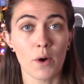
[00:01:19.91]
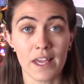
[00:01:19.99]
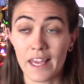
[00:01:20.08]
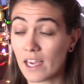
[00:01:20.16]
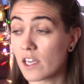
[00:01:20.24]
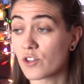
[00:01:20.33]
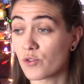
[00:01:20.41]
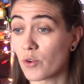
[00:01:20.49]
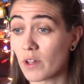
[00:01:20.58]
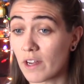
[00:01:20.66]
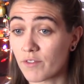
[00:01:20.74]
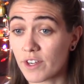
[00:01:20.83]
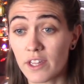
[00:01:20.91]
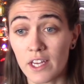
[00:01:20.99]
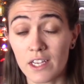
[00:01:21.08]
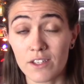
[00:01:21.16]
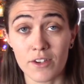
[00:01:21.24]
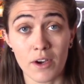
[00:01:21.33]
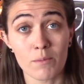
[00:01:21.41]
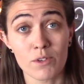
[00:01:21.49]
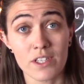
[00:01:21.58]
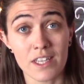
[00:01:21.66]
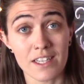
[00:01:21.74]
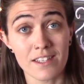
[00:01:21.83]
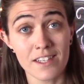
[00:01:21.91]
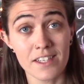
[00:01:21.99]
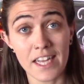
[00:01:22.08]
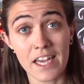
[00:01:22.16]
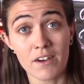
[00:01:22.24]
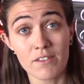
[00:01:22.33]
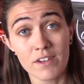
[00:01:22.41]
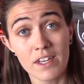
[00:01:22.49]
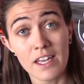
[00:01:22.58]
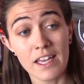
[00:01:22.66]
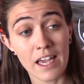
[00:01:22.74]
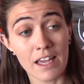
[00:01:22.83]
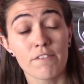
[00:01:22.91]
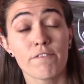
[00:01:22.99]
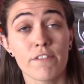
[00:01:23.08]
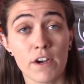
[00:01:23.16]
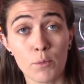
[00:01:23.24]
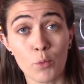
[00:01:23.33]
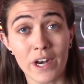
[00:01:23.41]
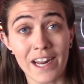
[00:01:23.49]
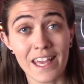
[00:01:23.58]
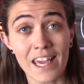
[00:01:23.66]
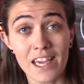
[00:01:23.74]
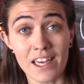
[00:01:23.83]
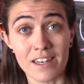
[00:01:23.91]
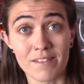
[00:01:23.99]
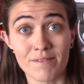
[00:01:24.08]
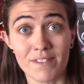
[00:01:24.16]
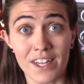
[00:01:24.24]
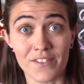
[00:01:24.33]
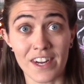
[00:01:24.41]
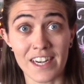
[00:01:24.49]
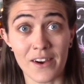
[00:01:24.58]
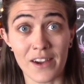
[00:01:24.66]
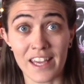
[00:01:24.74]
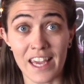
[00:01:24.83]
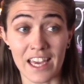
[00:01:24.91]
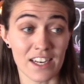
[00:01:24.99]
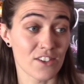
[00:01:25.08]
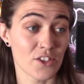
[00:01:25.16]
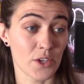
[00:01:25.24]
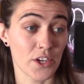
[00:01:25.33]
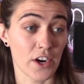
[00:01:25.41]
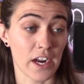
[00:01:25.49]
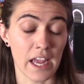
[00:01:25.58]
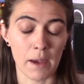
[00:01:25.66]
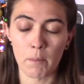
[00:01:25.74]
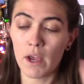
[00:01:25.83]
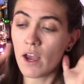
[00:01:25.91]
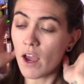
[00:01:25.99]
I can't control everything, so I'm just gonna sit down and film when I can. And right now I can, so here I am.